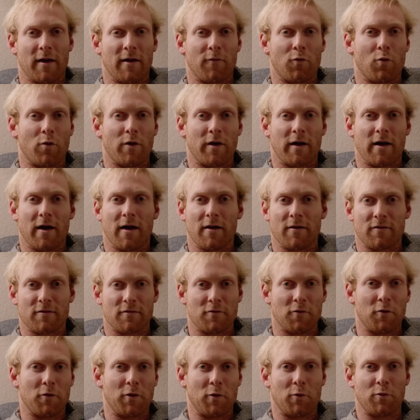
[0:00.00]
Everyone kind of
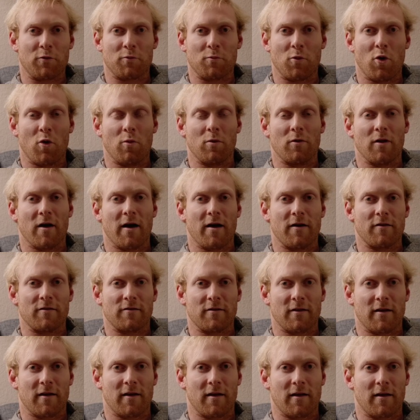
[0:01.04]
slowly was
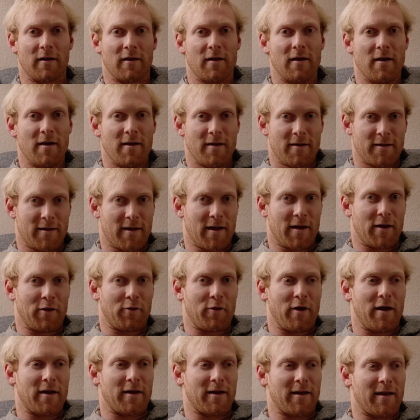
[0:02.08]
mobilizing, getting
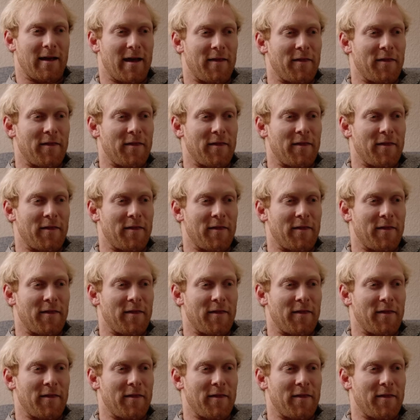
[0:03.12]
ready.